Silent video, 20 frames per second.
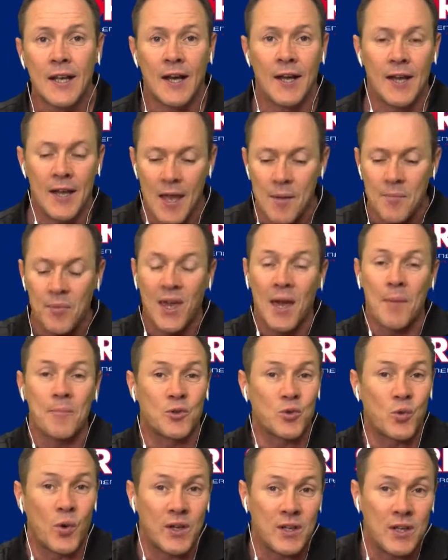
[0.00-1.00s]

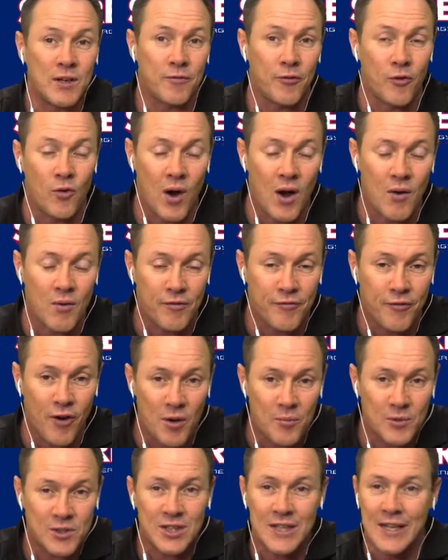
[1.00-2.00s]
MChem 24-hour
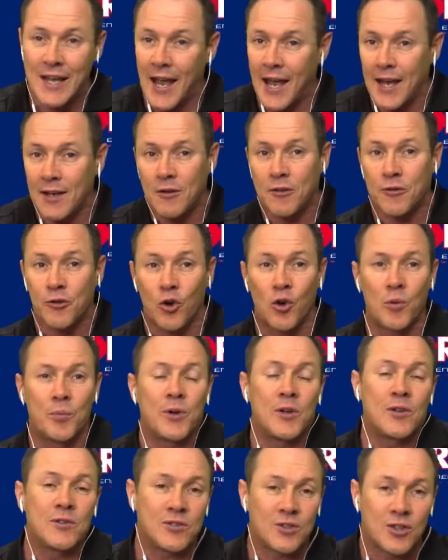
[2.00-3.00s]
pharmacy and
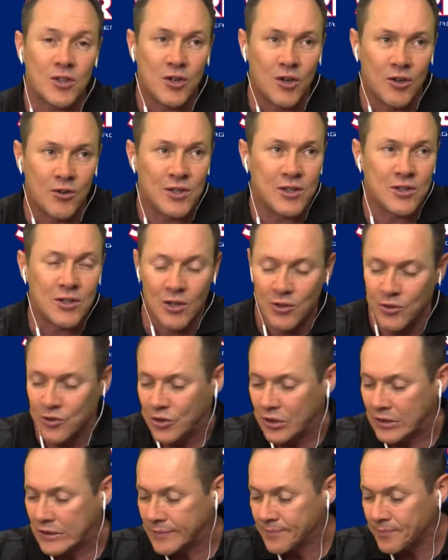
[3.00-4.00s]
Thorburn Security
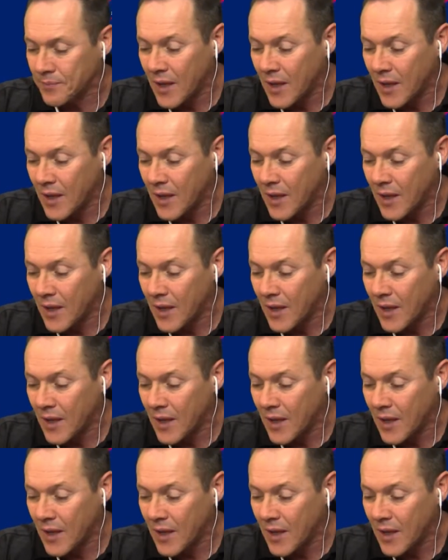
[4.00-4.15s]
Solutions.